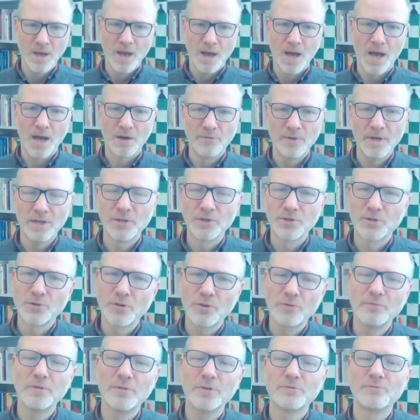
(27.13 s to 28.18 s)
I ran a
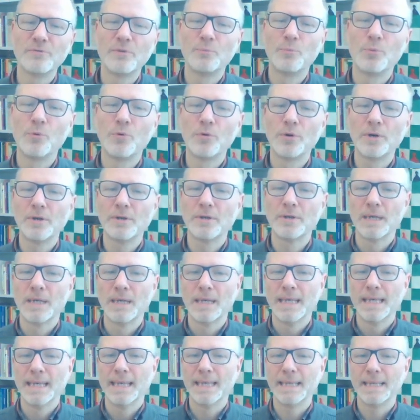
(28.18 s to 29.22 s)
stockfish report
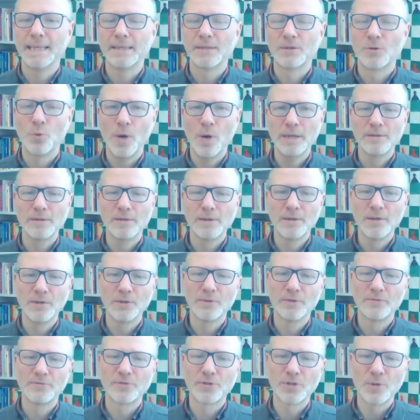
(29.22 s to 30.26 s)
and quite a lot
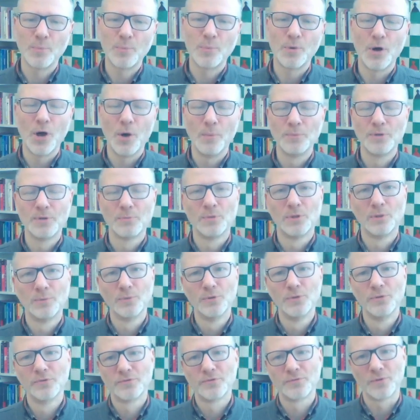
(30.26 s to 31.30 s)
of suboptimal
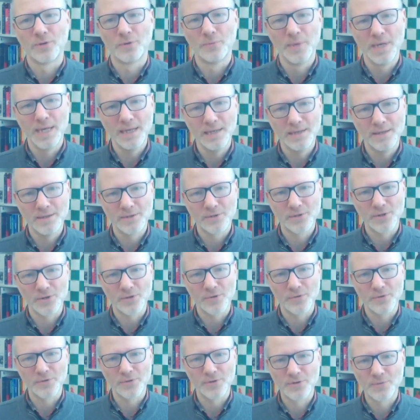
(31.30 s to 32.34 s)
moves were made, so
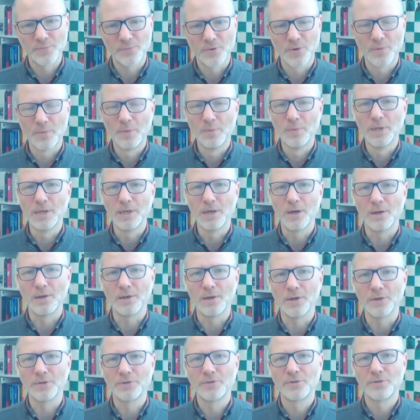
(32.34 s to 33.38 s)
there's probably a
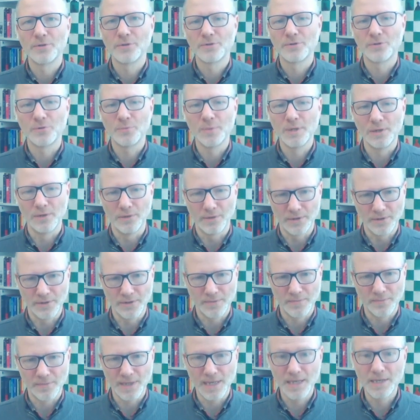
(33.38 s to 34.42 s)
lot to be learned.
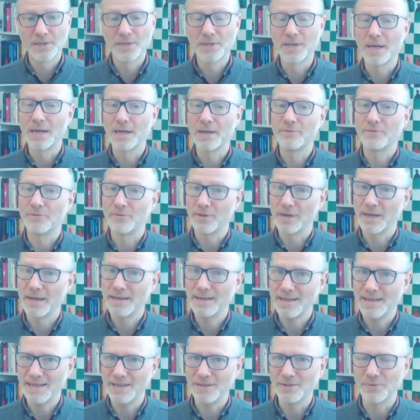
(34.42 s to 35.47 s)
Let's dive right
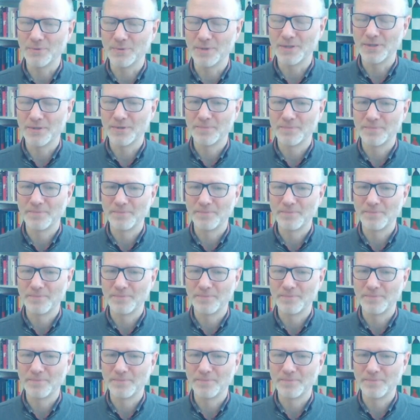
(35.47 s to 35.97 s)
into it.